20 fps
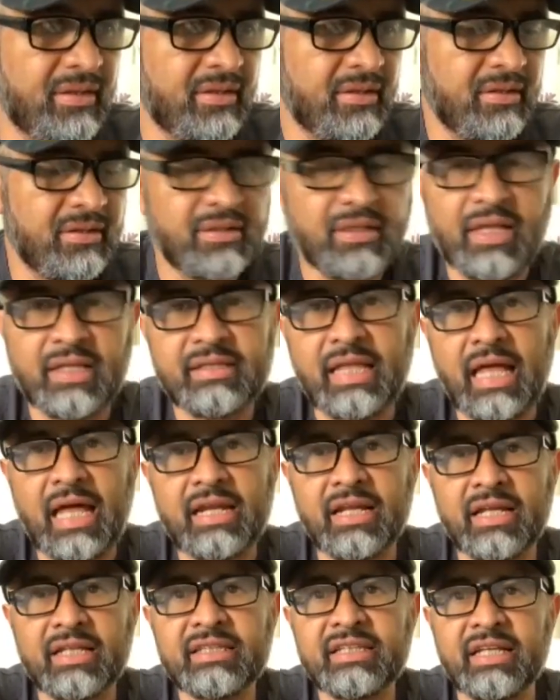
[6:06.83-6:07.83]
that
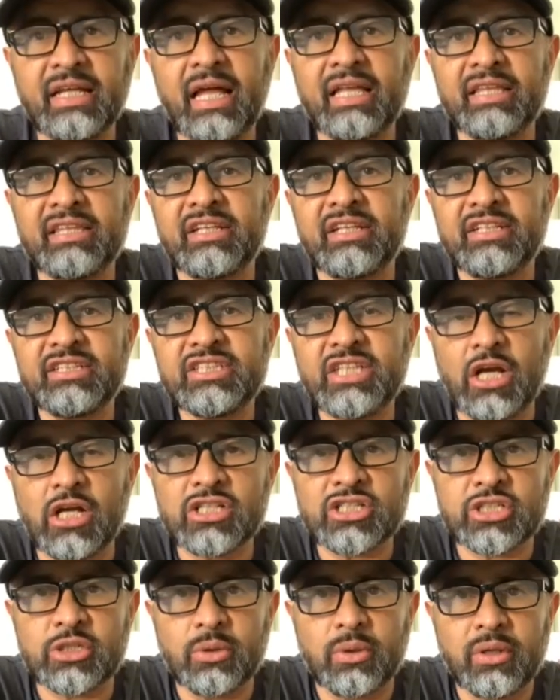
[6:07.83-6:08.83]
Anthony
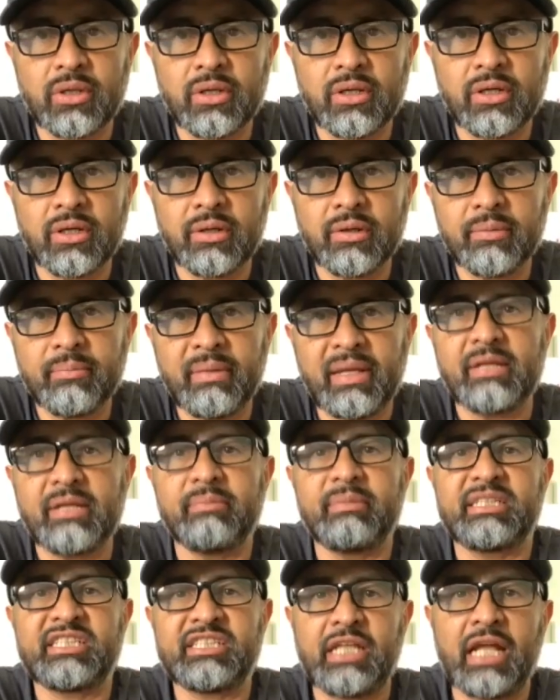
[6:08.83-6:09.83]
Joshua made a
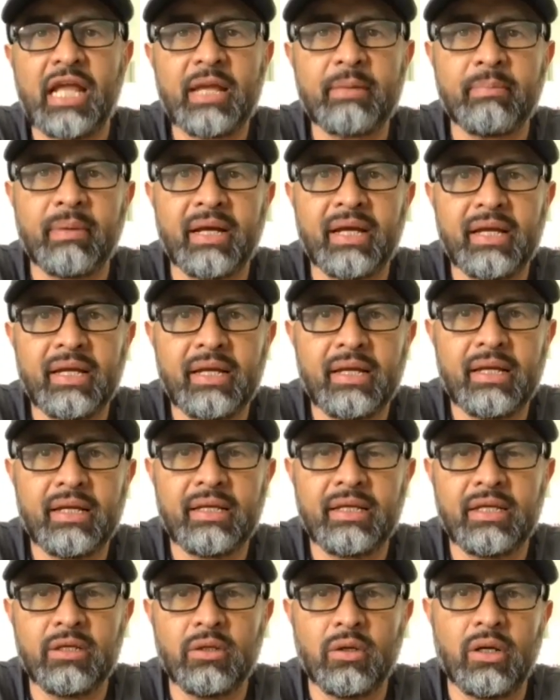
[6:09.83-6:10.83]
mistake by,
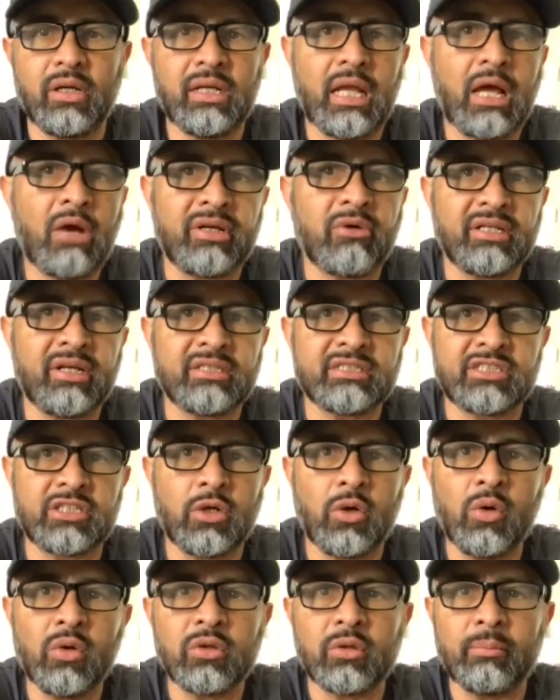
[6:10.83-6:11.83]
allowing us to
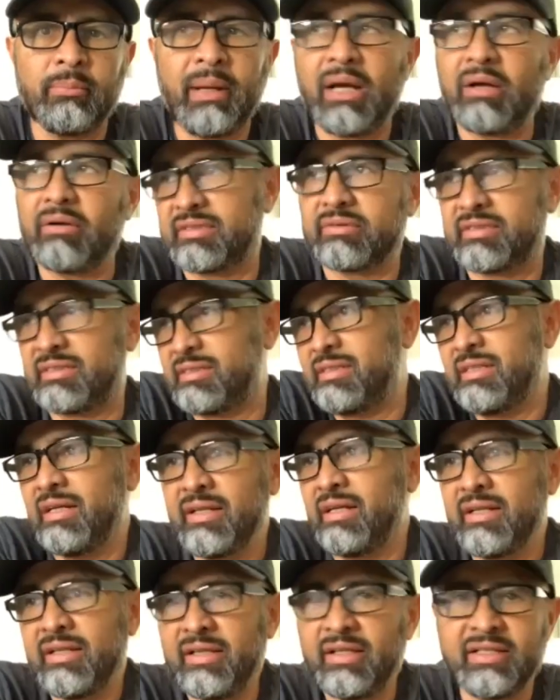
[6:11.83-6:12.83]
hold the belts.
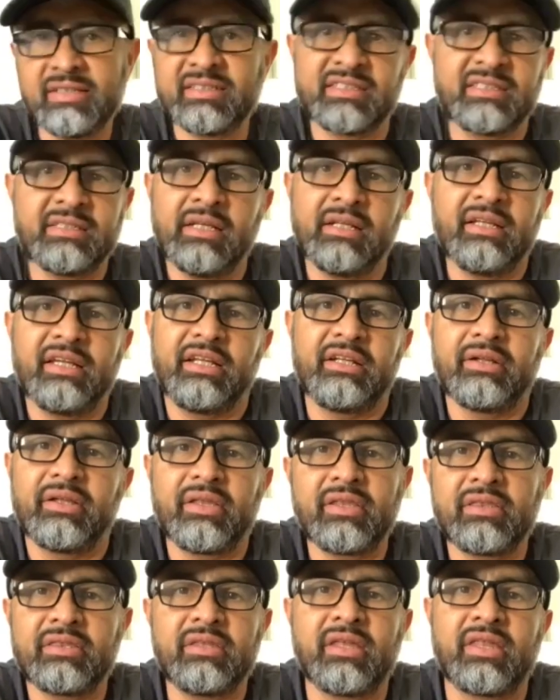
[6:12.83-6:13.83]
It's silly to
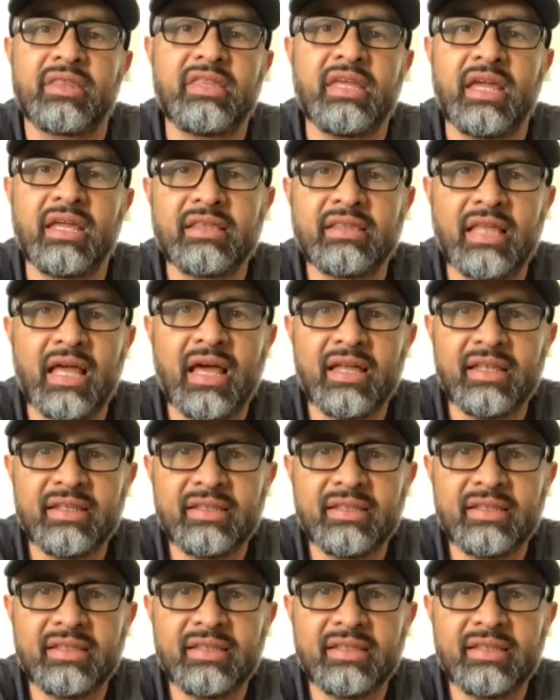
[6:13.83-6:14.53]
think that